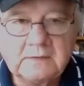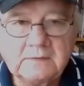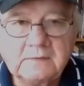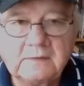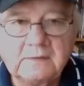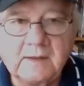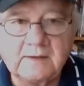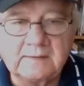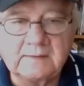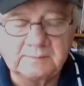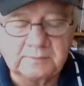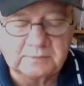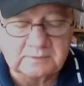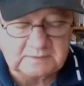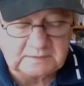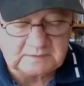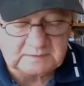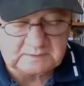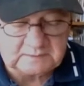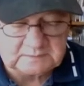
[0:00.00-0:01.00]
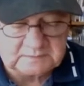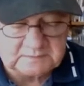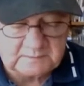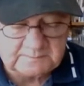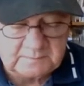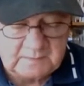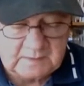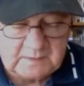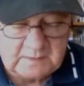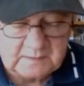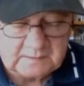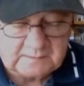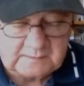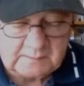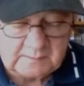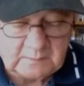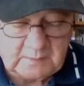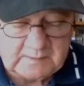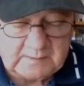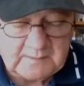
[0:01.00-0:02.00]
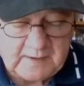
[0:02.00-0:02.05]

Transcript: Take Please. Number 1,